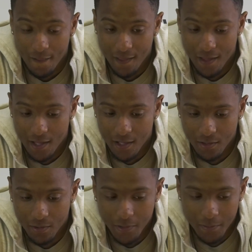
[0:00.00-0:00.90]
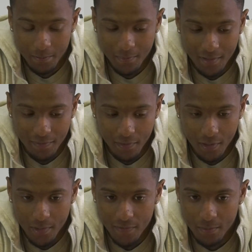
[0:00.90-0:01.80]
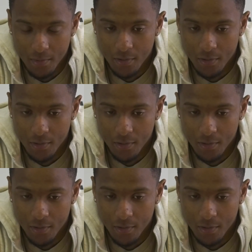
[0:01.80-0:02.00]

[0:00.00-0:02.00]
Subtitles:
Yeah, I know. I think away from